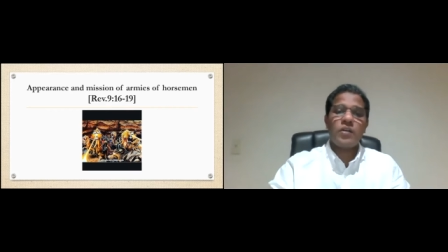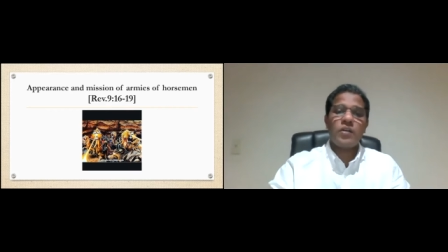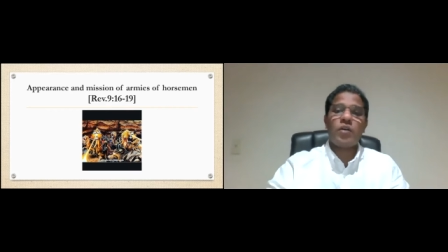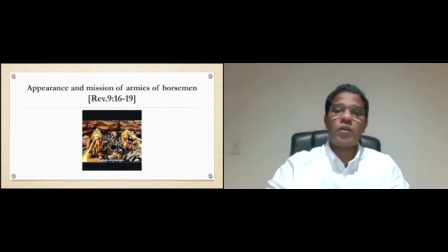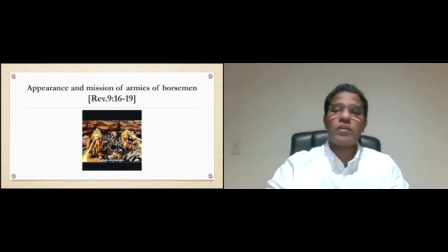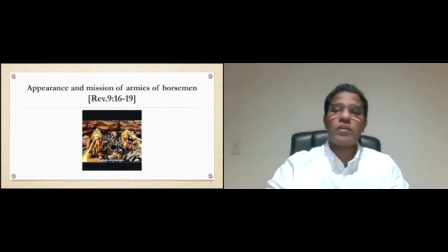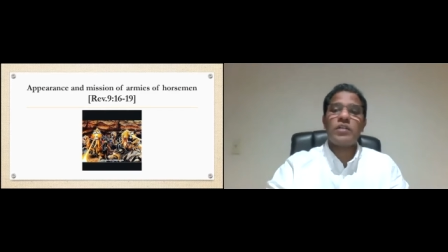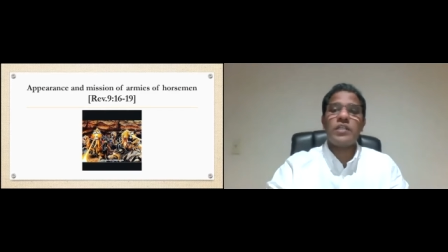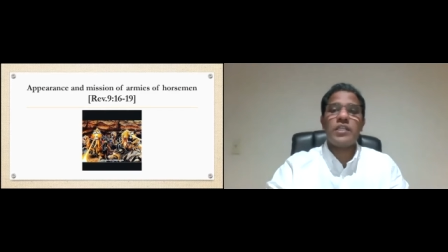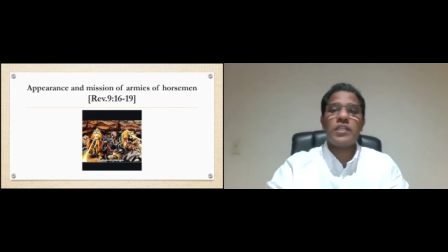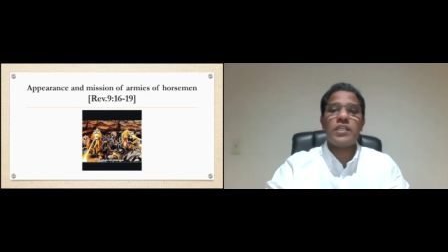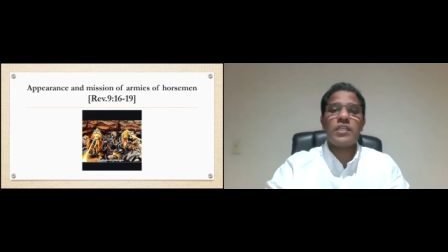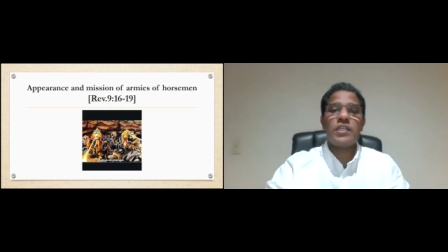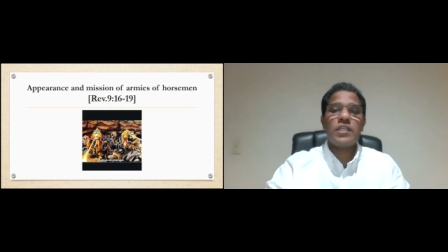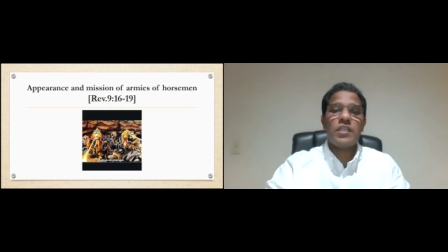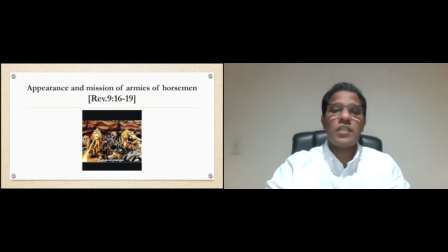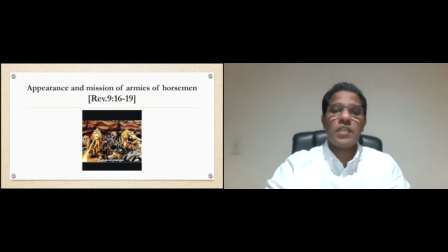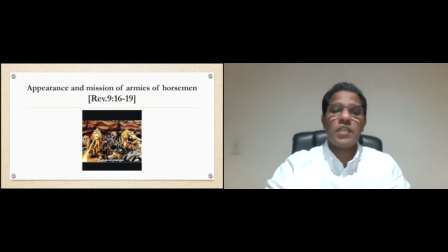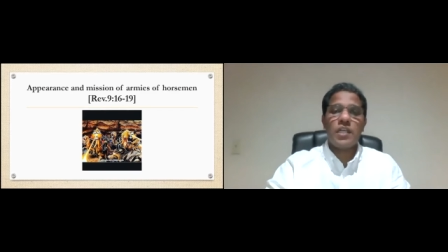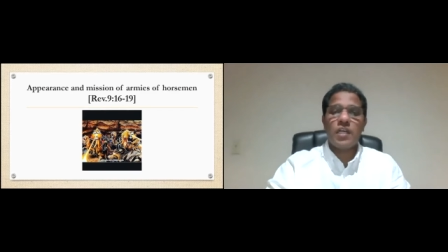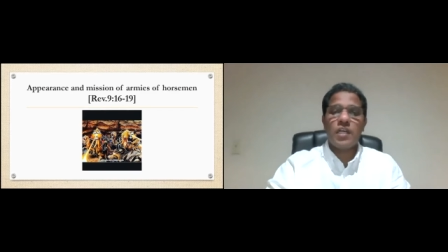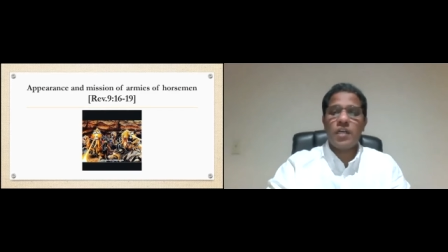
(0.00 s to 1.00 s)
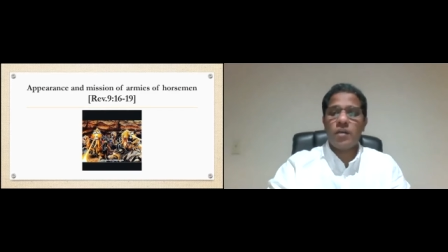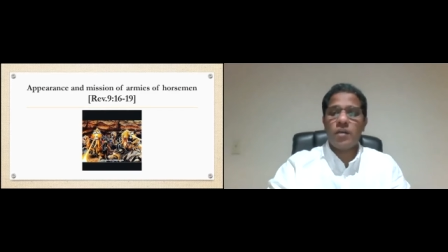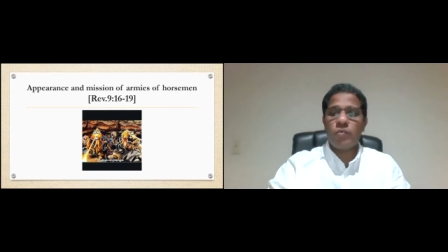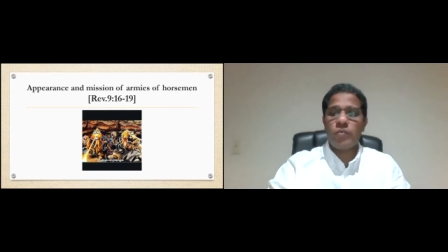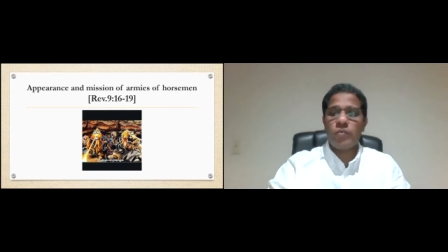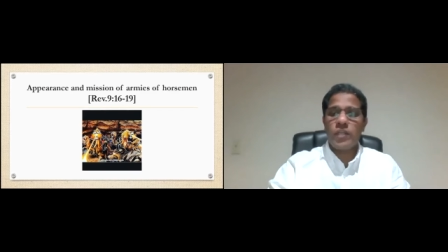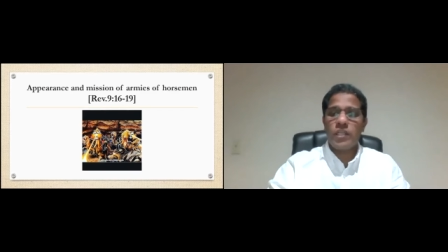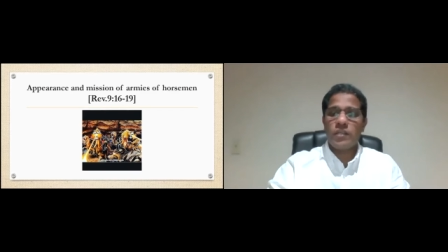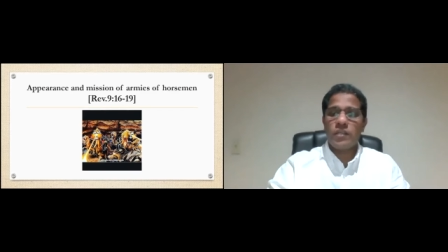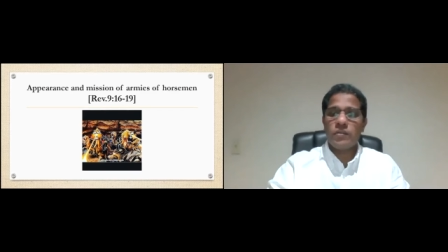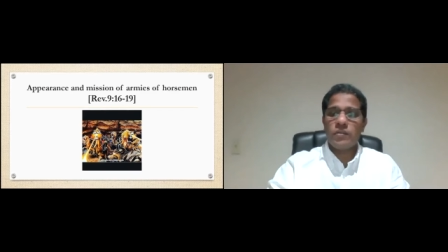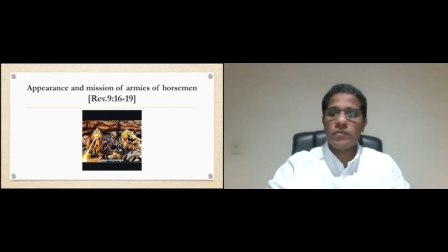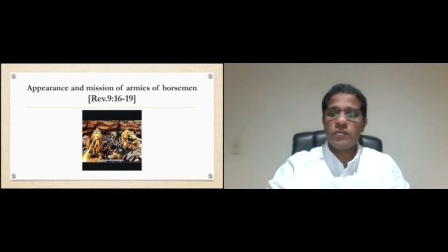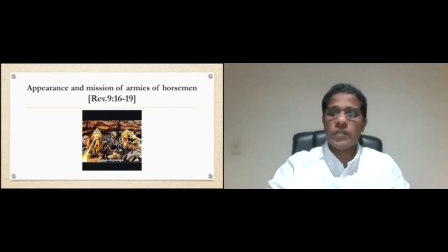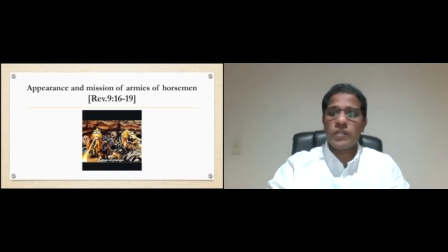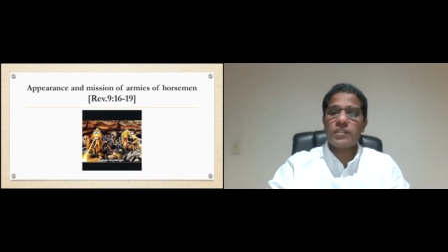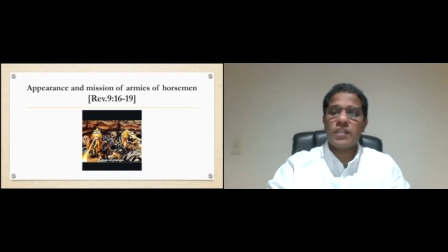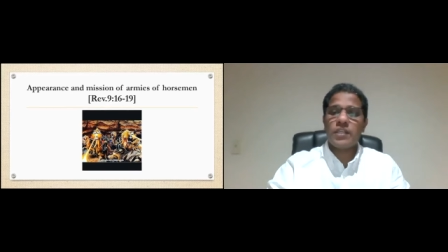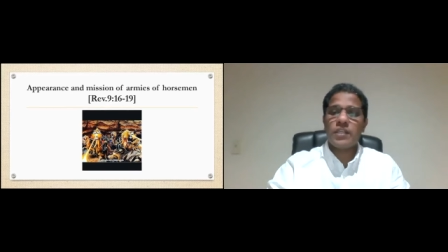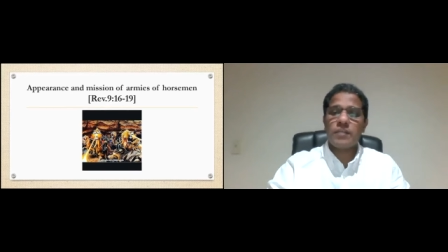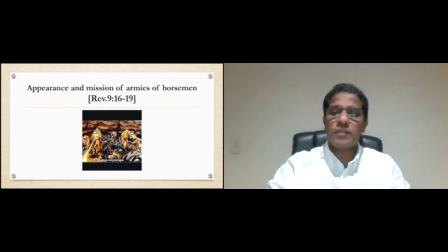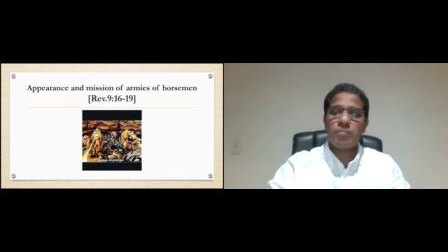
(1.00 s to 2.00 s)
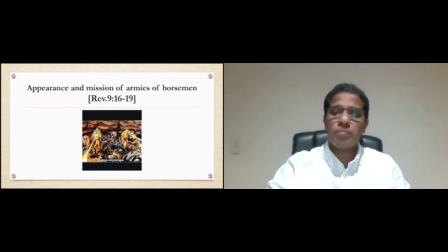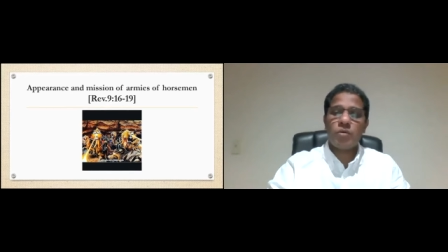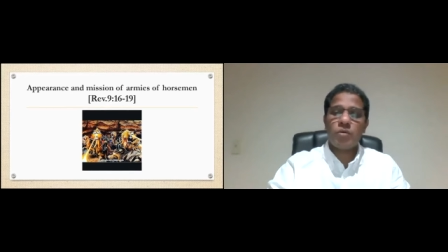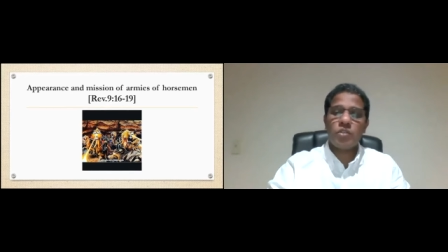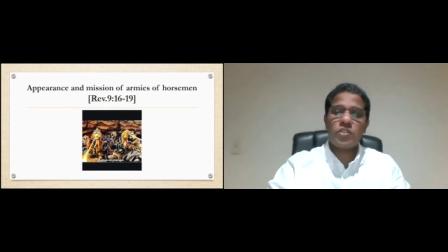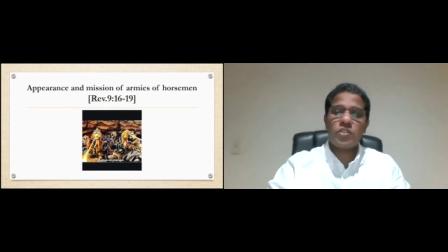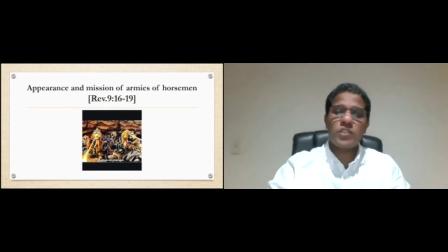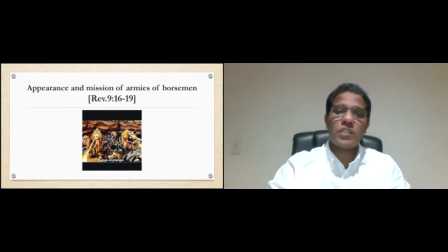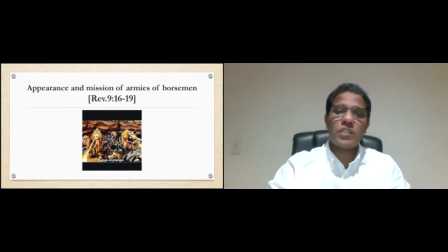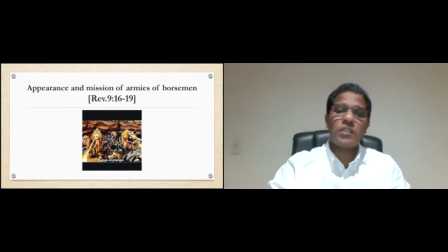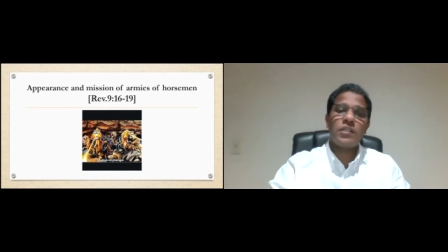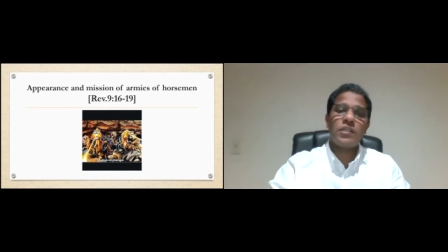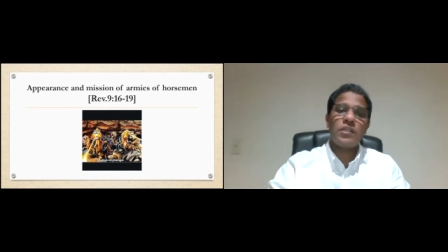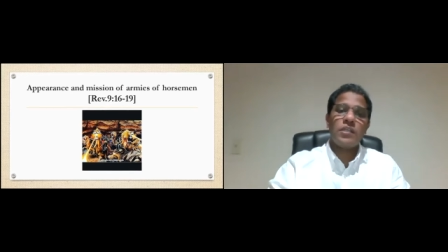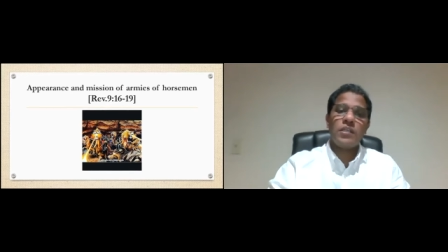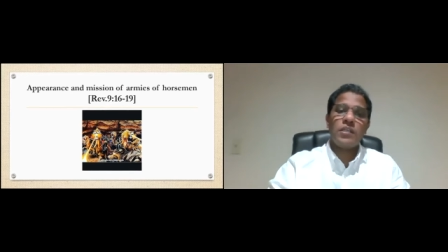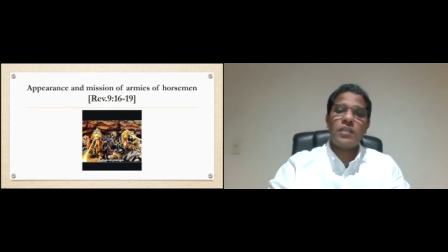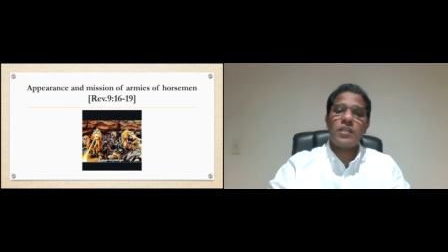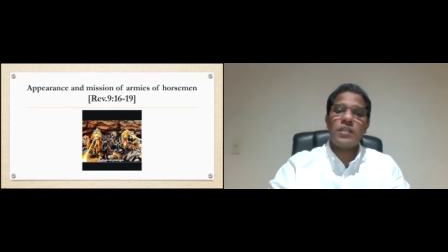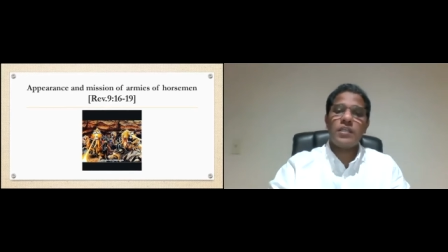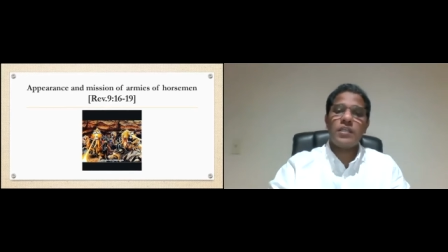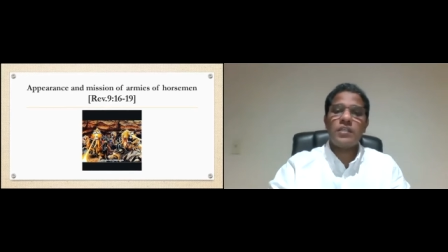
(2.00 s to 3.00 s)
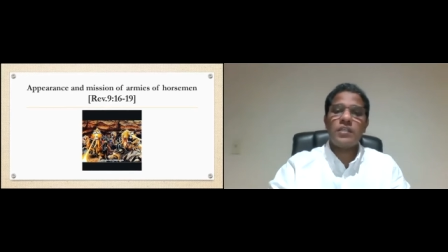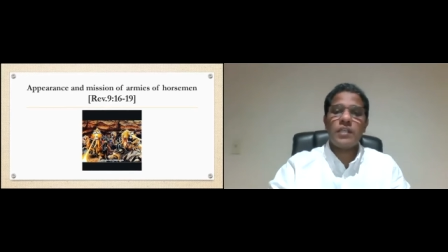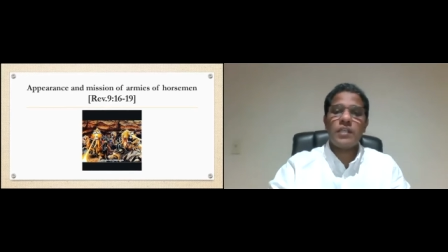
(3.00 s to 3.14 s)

Already uh, we read that portion here,